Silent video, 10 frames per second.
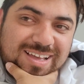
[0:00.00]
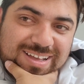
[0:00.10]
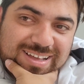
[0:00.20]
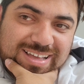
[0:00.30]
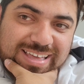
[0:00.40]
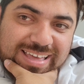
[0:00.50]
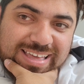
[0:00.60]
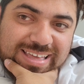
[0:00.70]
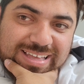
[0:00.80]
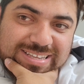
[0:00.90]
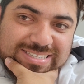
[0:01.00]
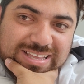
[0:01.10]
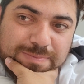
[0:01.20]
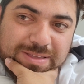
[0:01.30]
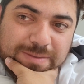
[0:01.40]
Uh, he uh,
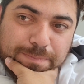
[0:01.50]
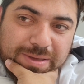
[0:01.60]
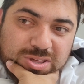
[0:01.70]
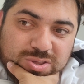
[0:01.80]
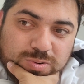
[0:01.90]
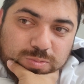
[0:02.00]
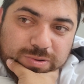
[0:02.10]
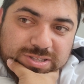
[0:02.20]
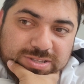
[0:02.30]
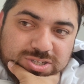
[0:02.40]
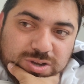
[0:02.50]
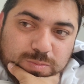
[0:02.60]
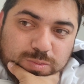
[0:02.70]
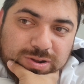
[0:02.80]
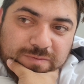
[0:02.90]
sent me a picture with
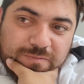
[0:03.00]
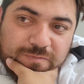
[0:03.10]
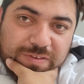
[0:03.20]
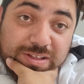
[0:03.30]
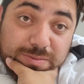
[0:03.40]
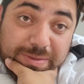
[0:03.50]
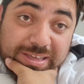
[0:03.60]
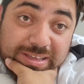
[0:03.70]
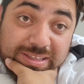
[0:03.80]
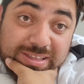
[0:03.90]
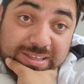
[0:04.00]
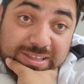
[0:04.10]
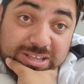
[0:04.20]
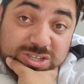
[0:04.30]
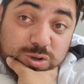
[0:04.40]
someone filming
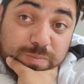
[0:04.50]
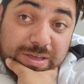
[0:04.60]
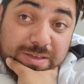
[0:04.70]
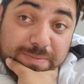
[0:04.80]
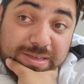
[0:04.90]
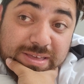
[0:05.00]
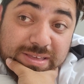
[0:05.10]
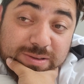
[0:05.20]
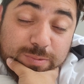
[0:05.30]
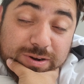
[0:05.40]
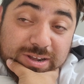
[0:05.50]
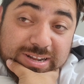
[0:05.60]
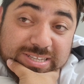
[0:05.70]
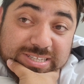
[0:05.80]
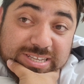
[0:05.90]
so maybe we're
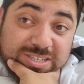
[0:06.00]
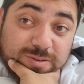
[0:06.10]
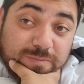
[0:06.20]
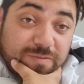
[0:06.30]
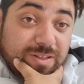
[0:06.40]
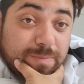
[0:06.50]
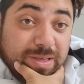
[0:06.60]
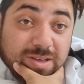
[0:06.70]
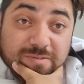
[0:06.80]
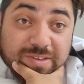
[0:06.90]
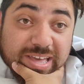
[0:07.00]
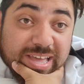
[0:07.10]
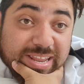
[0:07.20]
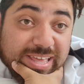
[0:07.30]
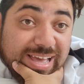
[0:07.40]
gonna see some filming of
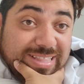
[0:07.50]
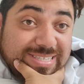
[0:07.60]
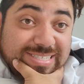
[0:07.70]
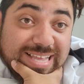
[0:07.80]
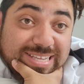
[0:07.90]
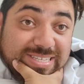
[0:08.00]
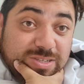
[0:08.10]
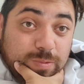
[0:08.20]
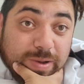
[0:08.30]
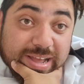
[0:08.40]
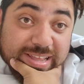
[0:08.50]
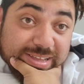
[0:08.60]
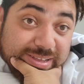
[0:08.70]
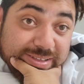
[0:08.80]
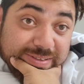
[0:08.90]
Katie at Stassi's
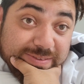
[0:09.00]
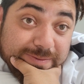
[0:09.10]
wedding.